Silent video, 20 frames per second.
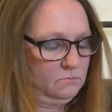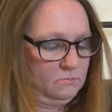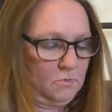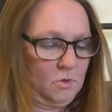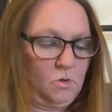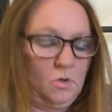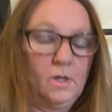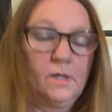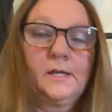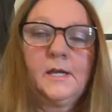
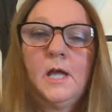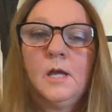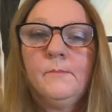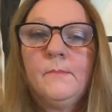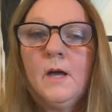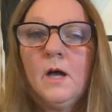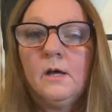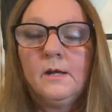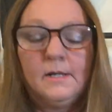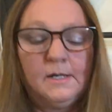Oh, it came
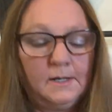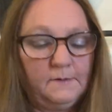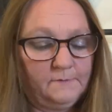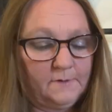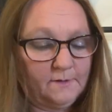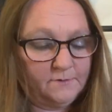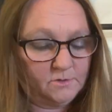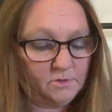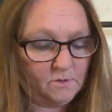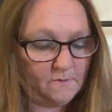out. Didn't even
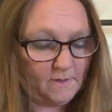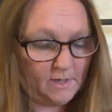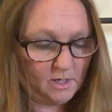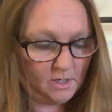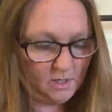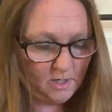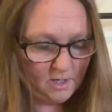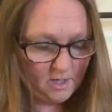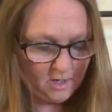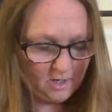have to do
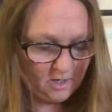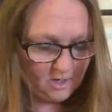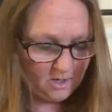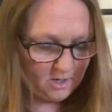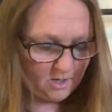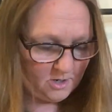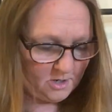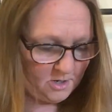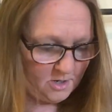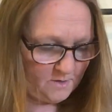that.
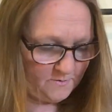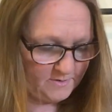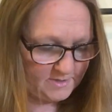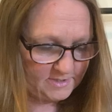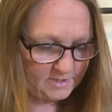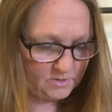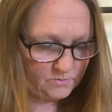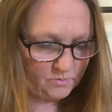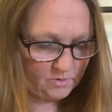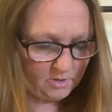Oh, this
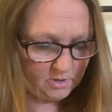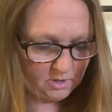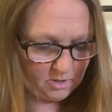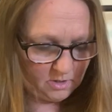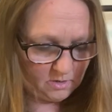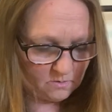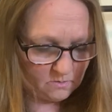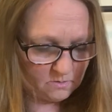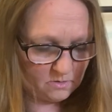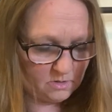is really
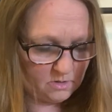cute.